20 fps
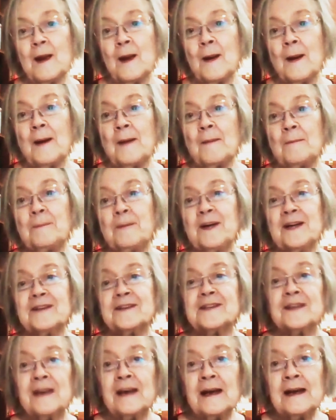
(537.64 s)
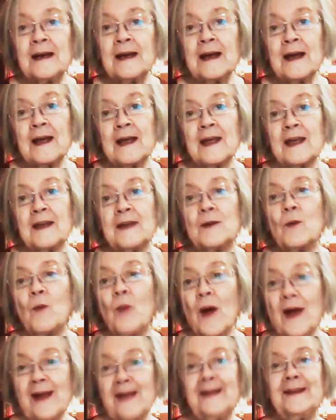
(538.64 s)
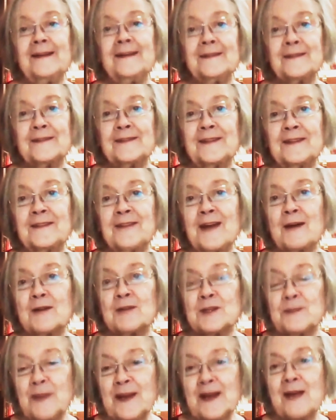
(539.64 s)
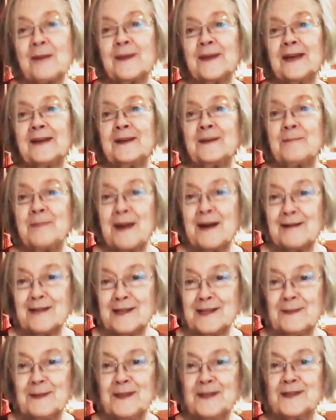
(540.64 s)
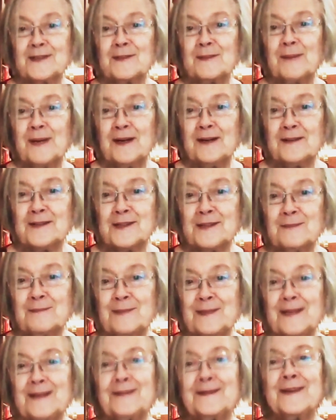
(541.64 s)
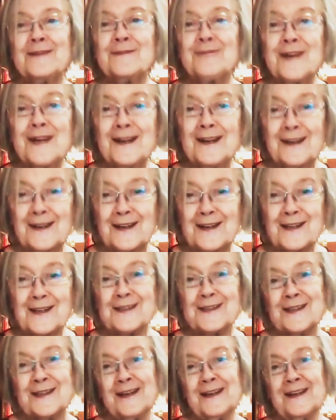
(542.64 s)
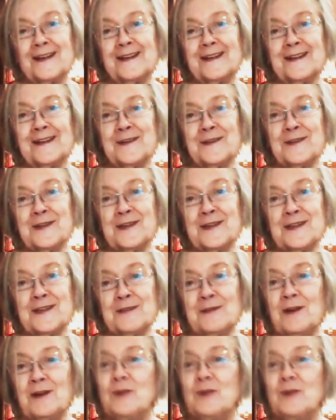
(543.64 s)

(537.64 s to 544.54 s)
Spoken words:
But in a way, that was becoming an embarrassment to the powers that be. They realised that, you know,